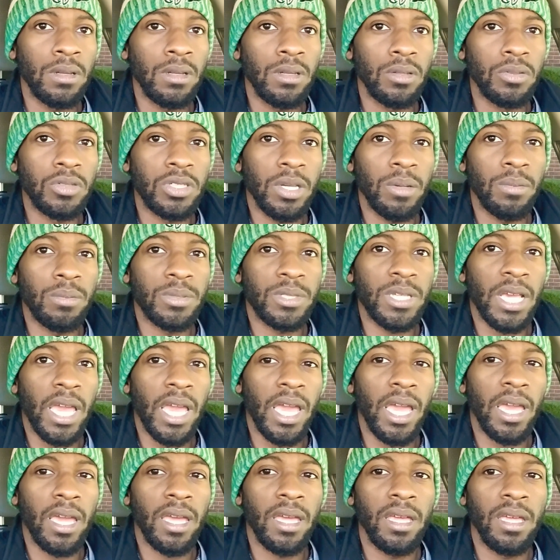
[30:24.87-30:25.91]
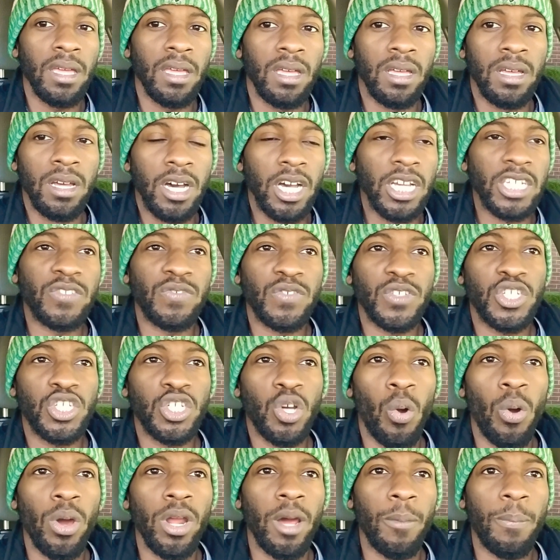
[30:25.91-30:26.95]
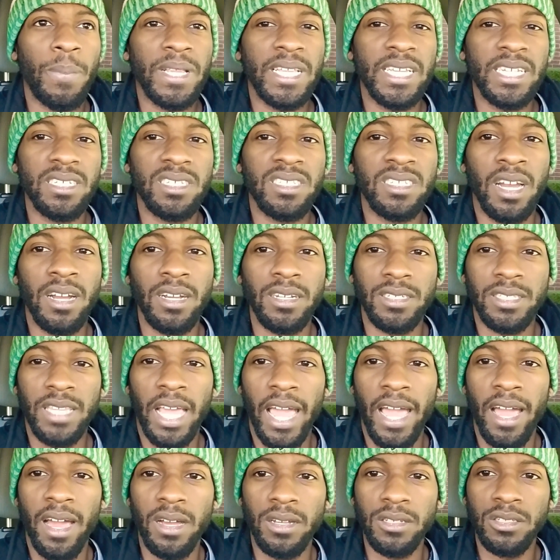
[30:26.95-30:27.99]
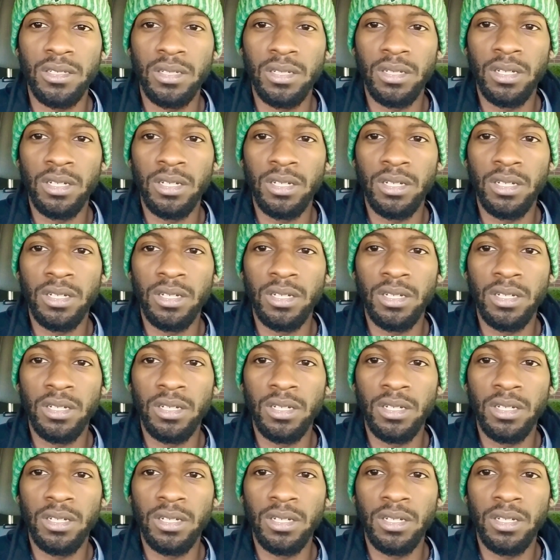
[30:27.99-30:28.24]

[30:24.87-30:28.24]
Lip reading: You see what I'm saying? Us for showing up at these turnstiles,